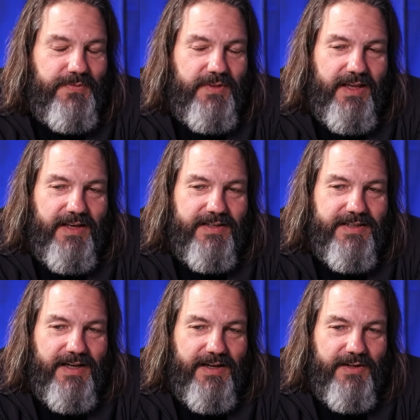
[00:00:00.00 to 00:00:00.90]
that
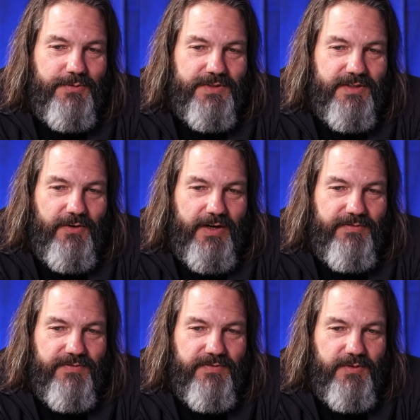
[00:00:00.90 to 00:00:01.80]
uh, was the
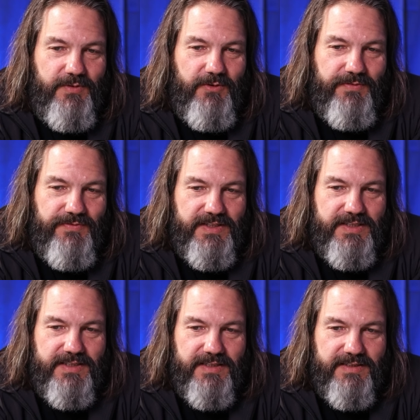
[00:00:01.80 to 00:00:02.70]
great, great
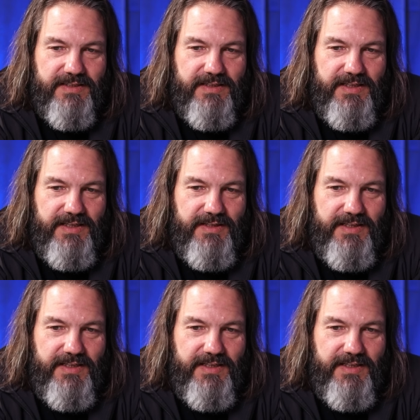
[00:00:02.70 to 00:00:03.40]
physicist. He,